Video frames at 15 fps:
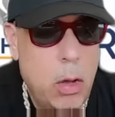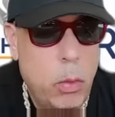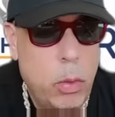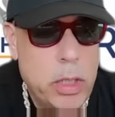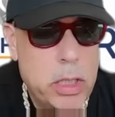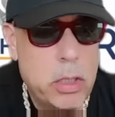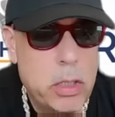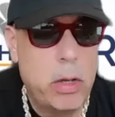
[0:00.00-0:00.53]
We
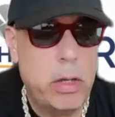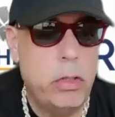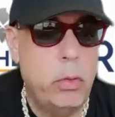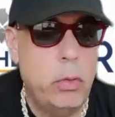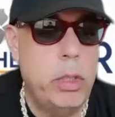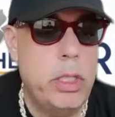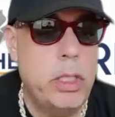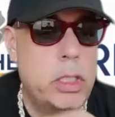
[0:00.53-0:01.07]
started
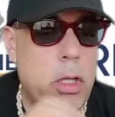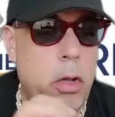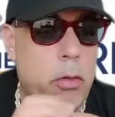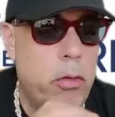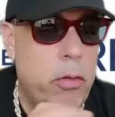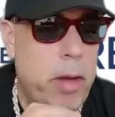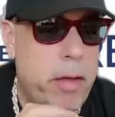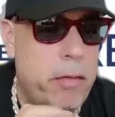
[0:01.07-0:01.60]
doing these
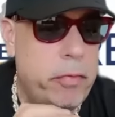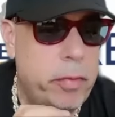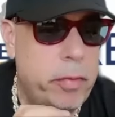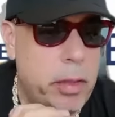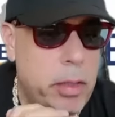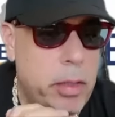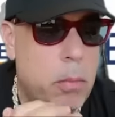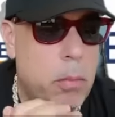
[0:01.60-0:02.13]
Thorograph
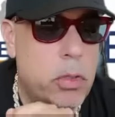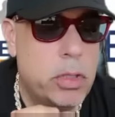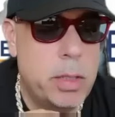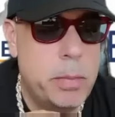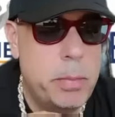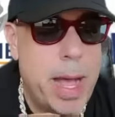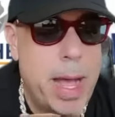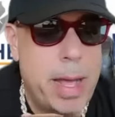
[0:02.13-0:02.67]
Numbers
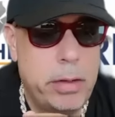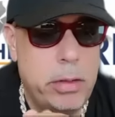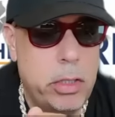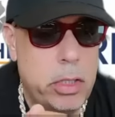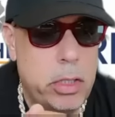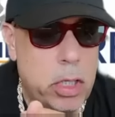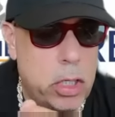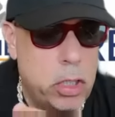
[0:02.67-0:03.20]
and
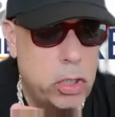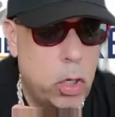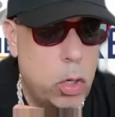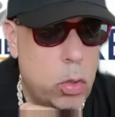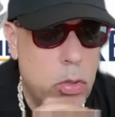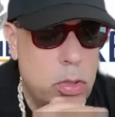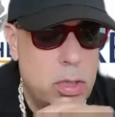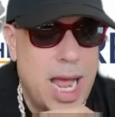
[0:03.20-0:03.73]
Patterns
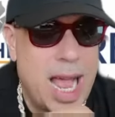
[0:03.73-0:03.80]
shows,